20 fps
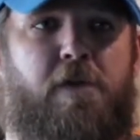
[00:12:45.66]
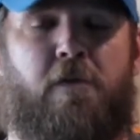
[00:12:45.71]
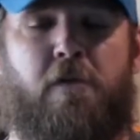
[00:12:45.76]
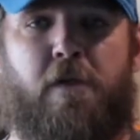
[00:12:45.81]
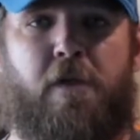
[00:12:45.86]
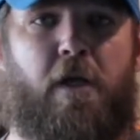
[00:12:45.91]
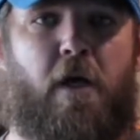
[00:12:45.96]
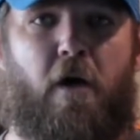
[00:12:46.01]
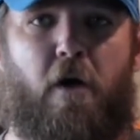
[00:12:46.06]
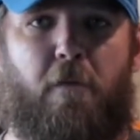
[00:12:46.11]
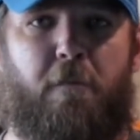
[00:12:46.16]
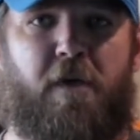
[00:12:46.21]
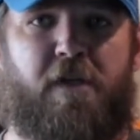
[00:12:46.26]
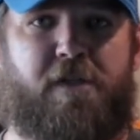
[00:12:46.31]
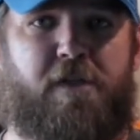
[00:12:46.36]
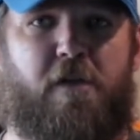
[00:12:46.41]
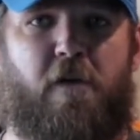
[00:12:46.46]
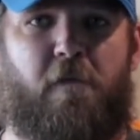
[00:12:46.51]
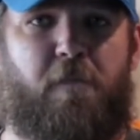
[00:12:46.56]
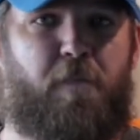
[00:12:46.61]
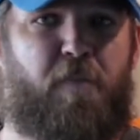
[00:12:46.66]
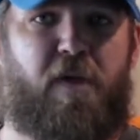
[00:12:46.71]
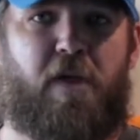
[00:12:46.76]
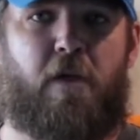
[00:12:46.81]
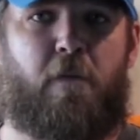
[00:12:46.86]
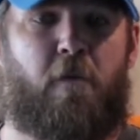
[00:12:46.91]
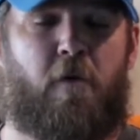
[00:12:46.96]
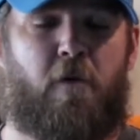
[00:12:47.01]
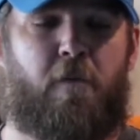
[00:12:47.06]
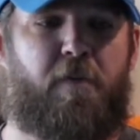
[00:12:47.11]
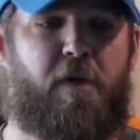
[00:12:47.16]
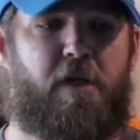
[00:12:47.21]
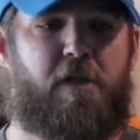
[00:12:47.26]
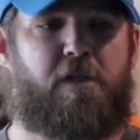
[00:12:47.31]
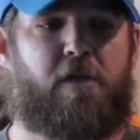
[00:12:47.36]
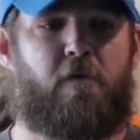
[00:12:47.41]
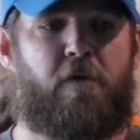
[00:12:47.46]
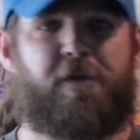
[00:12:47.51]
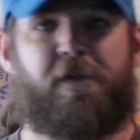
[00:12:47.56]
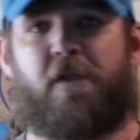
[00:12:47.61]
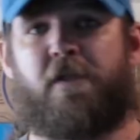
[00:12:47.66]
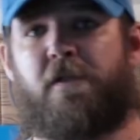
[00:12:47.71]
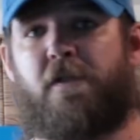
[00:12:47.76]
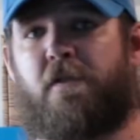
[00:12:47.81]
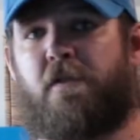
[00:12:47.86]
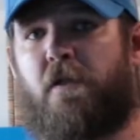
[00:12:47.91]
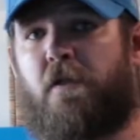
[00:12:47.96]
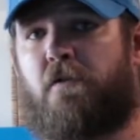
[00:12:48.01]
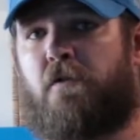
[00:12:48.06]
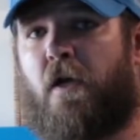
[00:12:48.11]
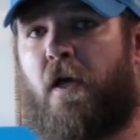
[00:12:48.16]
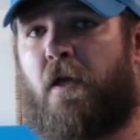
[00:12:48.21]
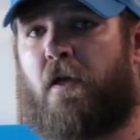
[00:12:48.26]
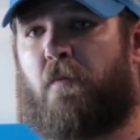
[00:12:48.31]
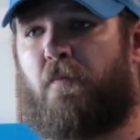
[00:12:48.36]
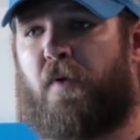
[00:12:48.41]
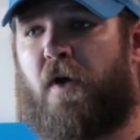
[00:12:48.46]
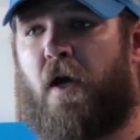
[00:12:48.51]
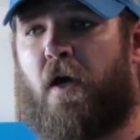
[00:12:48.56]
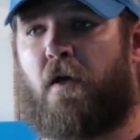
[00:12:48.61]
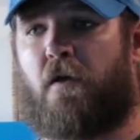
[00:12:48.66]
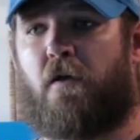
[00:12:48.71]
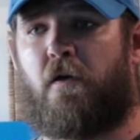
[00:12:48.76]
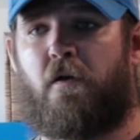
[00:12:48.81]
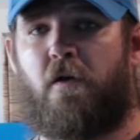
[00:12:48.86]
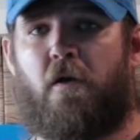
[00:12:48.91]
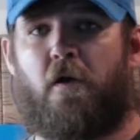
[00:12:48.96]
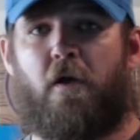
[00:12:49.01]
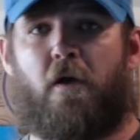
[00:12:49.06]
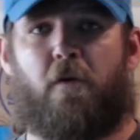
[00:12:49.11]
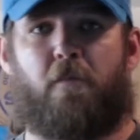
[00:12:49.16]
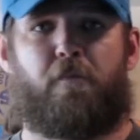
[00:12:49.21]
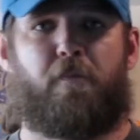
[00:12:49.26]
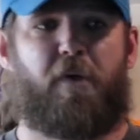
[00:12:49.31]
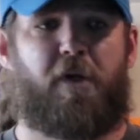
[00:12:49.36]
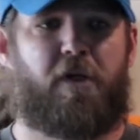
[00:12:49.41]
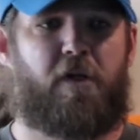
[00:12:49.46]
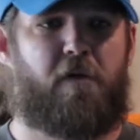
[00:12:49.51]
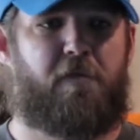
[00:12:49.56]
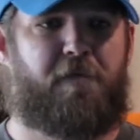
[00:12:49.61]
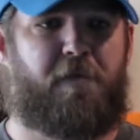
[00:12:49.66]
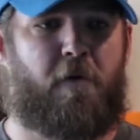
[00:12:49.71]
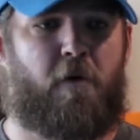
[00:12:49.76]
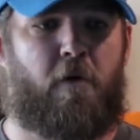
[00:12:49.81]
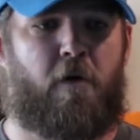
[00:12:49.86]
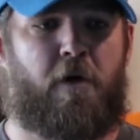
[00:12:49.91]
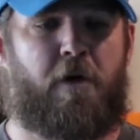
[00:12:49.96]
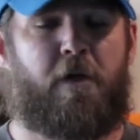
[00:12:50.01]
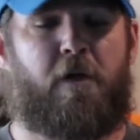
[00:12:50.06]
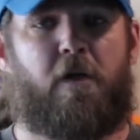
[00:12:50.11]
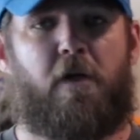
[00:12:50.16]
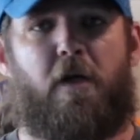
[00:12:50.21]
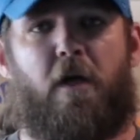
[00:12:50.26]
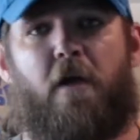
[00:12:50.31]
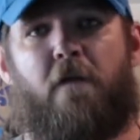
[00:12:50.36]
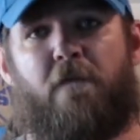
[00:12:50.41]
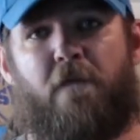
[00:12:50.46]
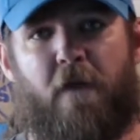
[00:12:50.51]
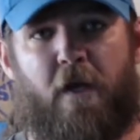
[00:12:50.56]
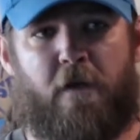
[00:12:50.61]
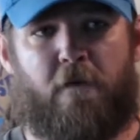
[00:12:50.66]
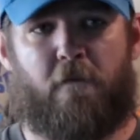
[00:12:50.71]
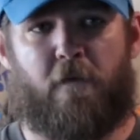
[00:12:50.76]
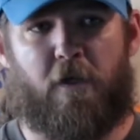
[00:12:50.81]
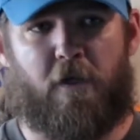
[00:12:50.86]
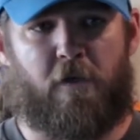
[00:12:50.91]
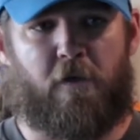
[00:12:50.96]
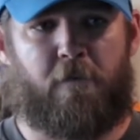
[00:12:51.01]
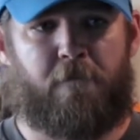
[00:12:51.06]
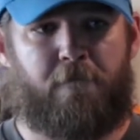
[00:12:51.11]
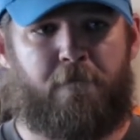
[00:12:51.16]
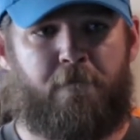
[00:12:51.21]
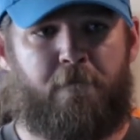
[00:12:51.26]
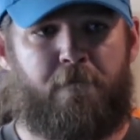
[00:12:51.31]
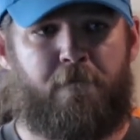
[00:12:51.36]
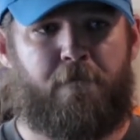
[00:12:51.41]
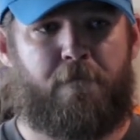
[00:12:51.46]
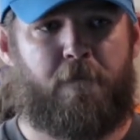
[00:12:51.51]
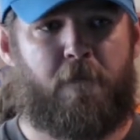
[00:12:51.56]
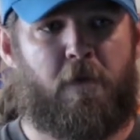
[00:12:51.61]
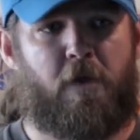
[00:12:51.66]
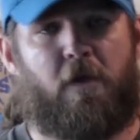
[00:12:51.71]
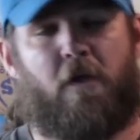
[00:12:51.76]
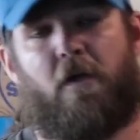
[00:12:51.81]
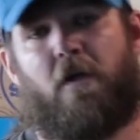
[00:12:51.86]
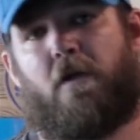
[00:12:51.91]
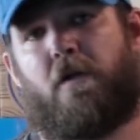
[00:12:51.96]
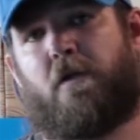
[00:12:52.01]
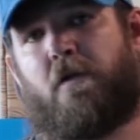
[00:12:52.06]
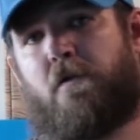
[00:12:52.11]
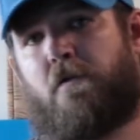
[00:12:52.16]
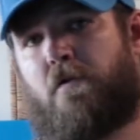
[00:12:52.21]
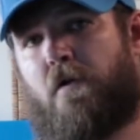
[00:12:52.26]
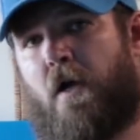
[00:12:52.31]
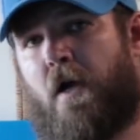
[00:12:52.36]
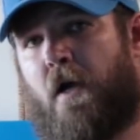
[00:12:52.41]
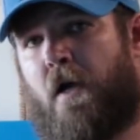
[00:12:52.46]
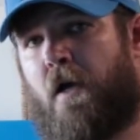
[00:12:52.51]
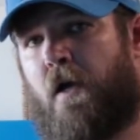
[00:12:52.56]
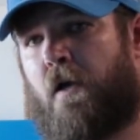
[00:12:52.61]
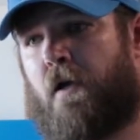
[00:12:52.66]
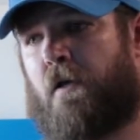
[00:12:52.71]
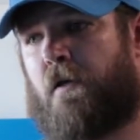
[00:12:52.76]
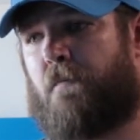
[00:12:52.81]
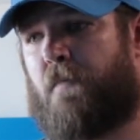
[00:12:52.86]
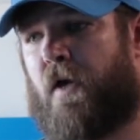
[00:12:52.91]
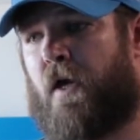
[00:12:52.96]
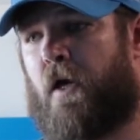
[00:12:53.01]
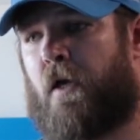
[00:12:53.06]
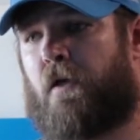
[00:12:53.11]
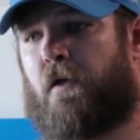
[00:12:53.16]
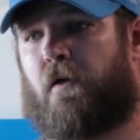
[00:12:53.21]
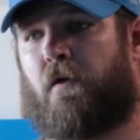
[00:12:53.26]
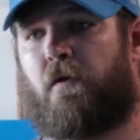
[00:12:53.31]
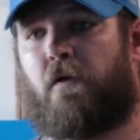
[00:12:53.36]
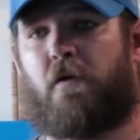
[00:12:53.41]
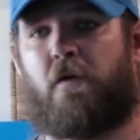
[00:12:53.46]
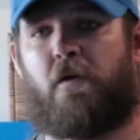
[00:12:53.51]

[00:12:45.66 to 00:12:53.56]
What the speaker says: doing to help myself be more patient with this is I drag it back, bring it forward, and then reel. And then drag it back,